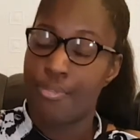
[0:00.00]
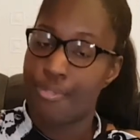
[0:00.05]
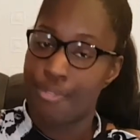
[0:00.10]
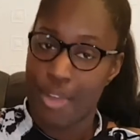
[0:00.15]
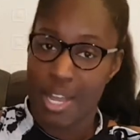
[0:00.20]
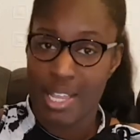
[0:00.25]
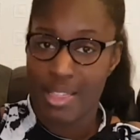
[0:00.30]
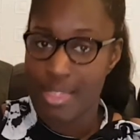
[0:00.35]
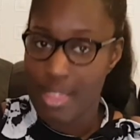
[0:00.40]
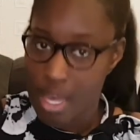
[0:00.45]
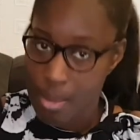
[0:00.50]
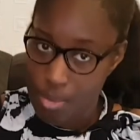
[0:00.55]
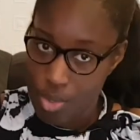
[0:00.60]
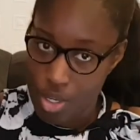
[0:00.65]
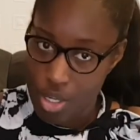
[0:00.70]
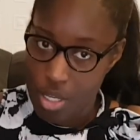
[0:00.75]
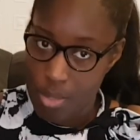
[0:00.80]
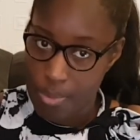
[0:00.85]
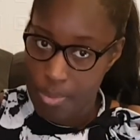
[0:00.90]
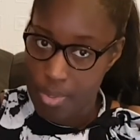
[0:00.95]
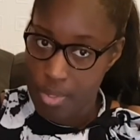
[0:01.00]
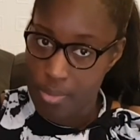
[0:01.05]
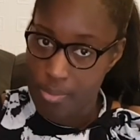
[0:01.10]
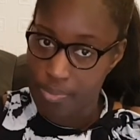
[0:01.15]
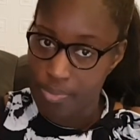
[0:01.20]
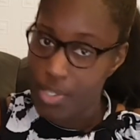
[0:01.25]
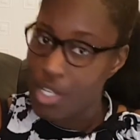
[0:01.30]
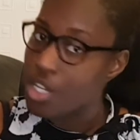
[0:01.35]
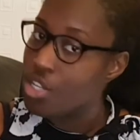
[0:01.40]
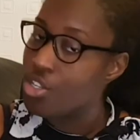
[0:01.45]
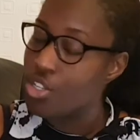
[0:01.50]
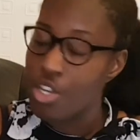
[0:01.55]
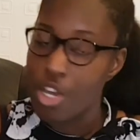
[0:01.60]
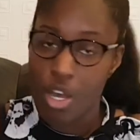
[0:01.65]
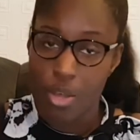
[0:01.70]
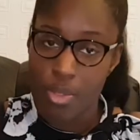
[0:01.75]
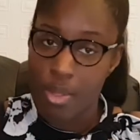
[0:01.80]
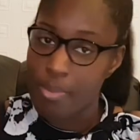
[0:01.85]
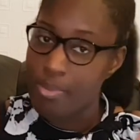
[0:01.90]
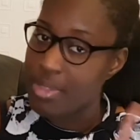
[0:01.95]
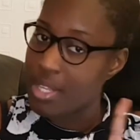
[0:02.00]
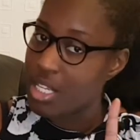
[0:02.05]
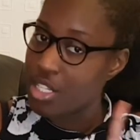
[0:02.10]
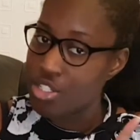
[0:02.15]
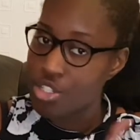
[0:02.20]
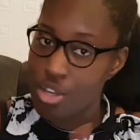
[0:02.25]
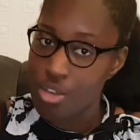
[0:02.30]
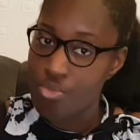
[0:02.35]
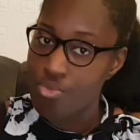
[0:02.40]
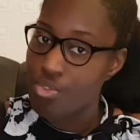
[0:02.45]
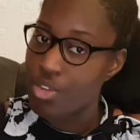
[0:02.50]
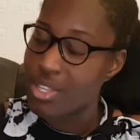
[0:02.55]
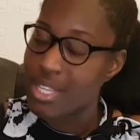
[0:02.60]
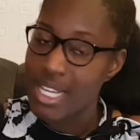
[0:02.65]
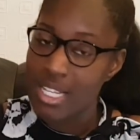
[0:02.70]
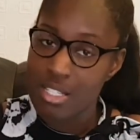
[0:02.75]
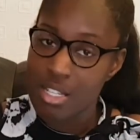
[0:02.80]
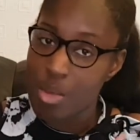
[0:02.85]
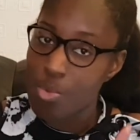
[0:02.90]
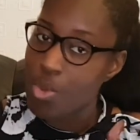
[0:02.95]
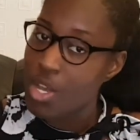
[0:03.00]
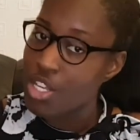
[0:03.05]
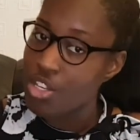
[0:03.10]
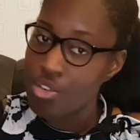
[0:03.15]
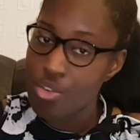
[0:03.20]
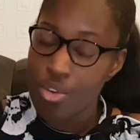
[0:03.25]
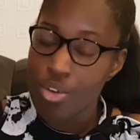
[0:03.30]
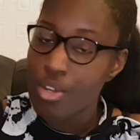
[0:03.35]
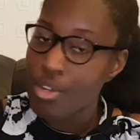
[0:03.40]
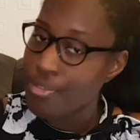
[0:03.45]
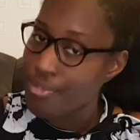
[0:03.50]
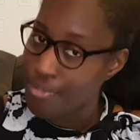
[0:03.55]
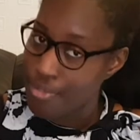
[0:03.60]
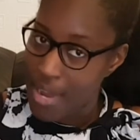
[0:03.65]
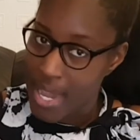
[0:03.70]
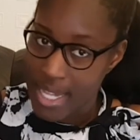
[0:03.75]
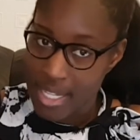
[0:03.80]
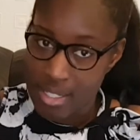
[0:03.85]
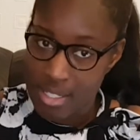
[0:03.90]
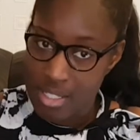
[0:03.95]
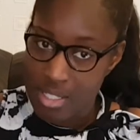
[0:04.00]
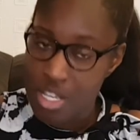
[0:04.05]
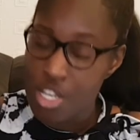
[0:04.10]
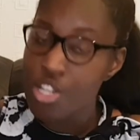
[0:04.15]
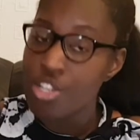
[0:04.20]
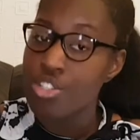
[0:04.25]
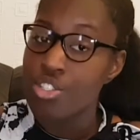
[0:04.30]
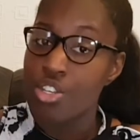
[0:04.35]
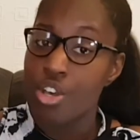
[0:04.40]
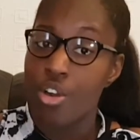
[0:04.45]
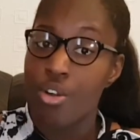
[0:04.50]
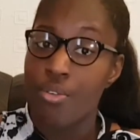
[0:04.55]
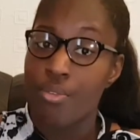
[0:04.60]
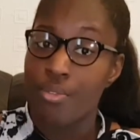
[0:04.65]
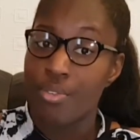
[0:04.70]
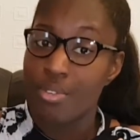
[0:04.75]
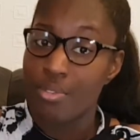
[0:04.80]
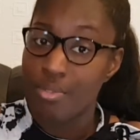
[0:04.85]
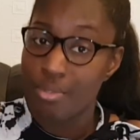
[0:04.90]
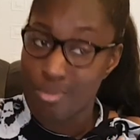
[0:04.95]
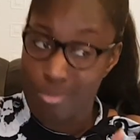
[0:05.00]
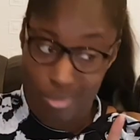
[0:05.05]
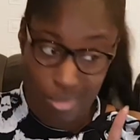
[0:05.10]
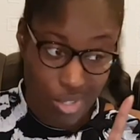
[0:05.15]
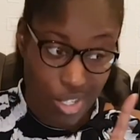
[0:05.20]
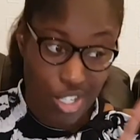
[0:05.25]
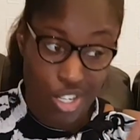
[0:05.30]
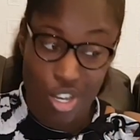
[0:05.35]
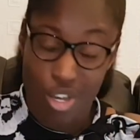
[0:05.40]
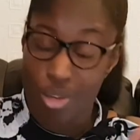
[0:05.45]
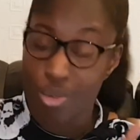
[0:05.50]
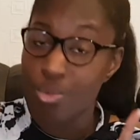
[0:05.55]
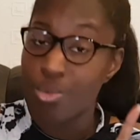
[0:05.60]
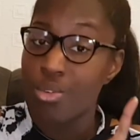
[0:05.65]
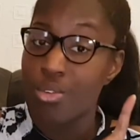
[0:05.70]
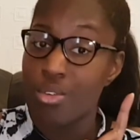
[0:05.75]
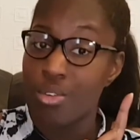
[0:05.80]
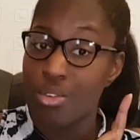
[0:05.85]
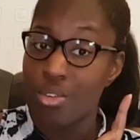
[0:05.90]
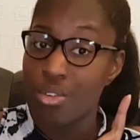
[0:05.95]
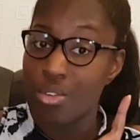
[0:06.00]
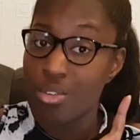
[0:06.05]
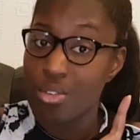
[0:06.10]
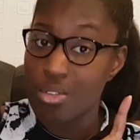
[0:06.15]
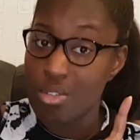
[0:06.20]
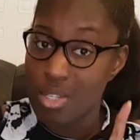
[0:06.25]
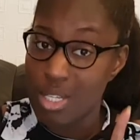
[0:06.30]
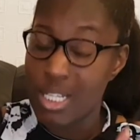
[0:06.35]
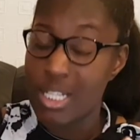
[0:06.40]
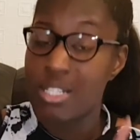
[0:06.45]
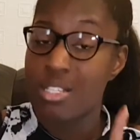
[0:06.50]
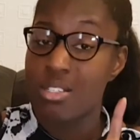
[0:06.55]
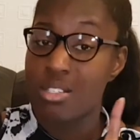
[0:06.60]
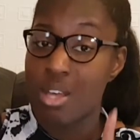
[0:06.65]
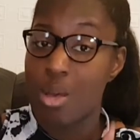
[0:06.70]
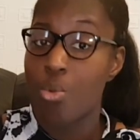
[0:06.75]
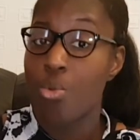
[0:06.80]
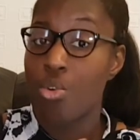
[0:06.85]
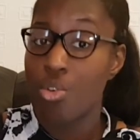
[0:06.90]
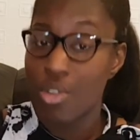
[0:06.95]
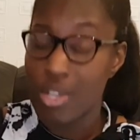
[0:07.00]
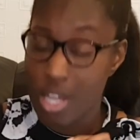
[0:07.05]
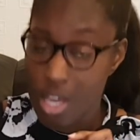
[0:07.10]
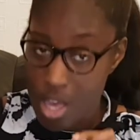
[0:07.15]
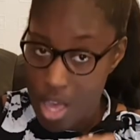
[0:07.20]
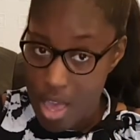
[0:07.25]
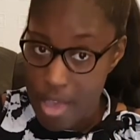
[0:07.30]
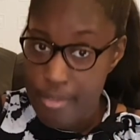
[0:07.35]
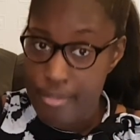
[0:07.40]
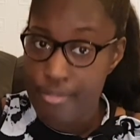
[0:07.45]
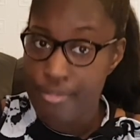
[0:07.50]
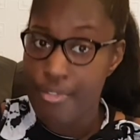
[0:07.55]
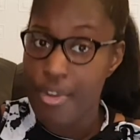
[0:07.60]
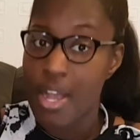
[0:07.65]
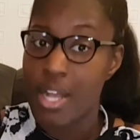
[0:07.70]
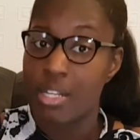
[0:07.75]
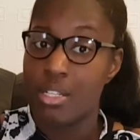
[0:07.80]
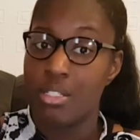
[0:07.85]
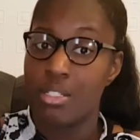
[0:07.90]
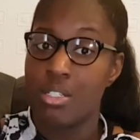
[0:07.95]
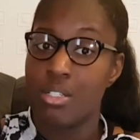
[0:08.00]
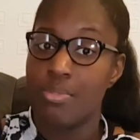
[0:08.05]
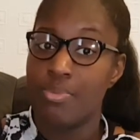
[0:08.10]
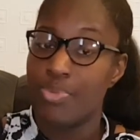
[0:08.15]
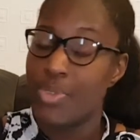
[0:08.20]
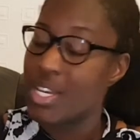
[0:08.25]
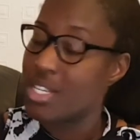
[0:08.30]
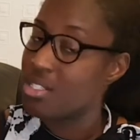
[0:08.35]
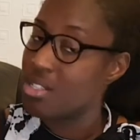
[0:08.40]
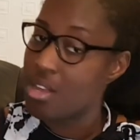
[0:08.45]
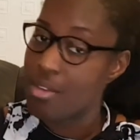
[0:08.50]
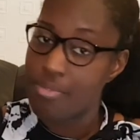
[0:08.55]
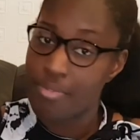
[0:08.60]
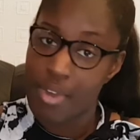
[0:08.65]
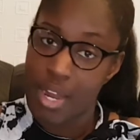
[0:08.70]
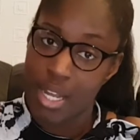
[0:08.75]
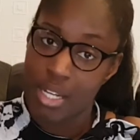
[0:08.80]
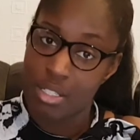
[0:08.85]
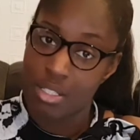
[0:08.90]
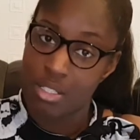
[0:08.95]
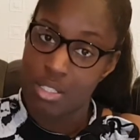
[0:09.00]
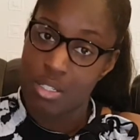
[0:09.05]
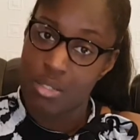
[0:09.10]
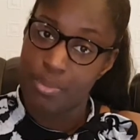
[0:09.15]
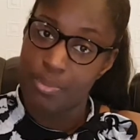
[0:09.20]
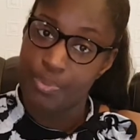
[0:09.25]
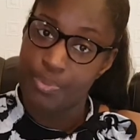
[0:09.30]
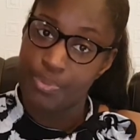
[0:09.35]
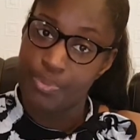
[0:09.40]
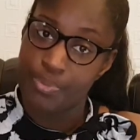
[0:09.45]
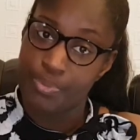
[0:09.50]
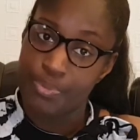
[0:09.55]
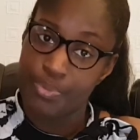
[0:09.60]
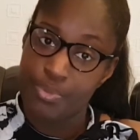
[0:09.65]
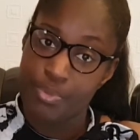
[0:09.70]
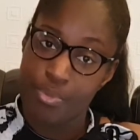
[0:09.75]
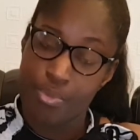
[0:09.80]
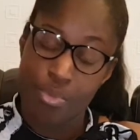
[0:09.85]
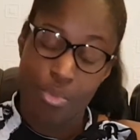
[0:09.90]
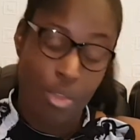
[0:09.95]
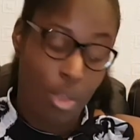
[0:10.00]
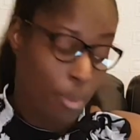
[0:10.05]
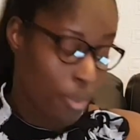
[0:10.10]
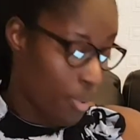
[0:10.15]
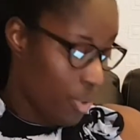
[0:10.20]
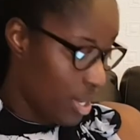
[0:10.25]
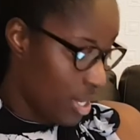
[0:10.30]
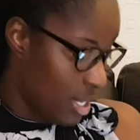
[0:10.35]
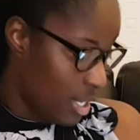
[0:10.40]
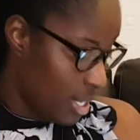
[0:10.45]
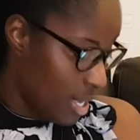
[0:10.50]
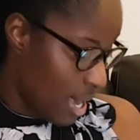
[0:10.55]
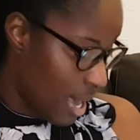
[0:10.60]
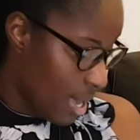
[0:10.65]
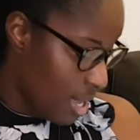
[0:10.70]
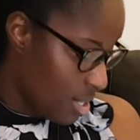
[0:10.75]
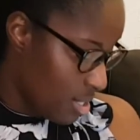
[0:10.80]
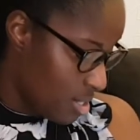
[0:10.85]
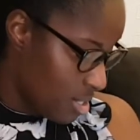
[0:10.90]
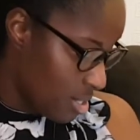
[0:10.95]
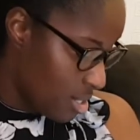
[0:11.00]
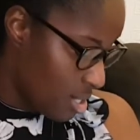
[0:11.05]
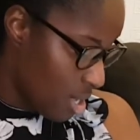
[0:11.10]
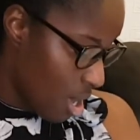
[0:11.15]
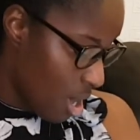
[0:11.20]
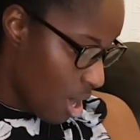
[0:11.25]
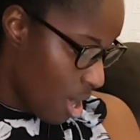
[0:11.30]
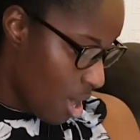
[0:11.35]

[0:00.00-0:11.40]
friend them up. No, them things don't run. That's not what you call a friend. So, you know, you need to stop calling her a friend. That's not a friend. But yes,